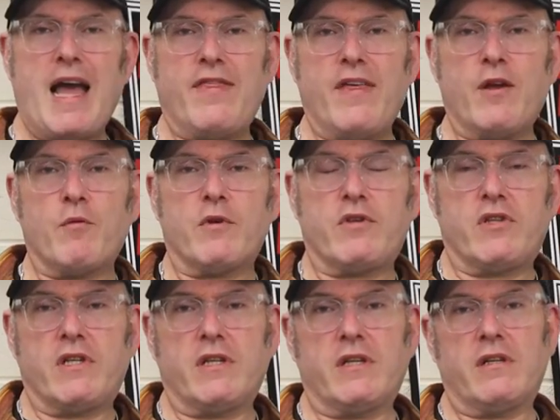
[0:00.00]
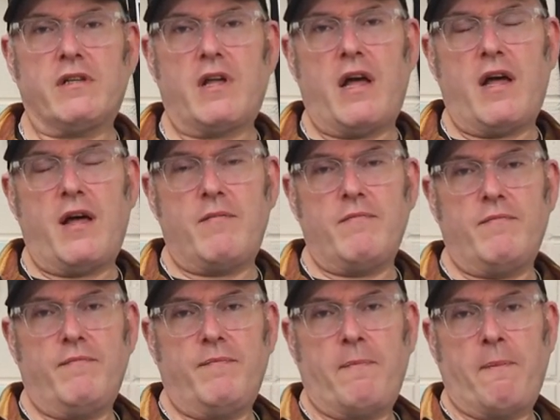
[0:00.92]
I think we're still
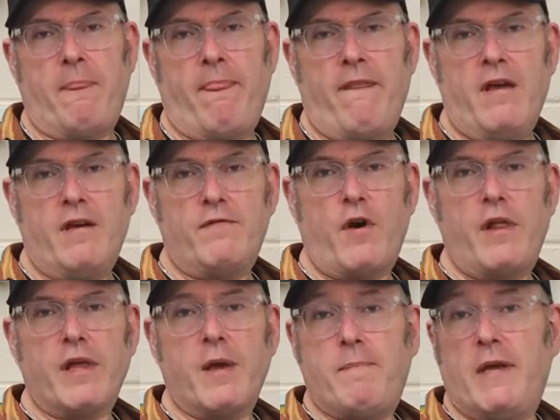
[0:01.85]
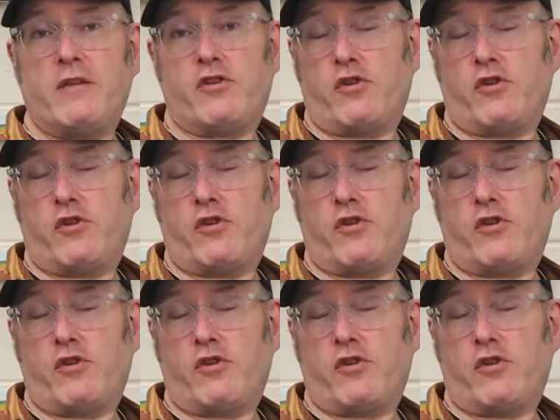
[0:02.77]
um, falling a bit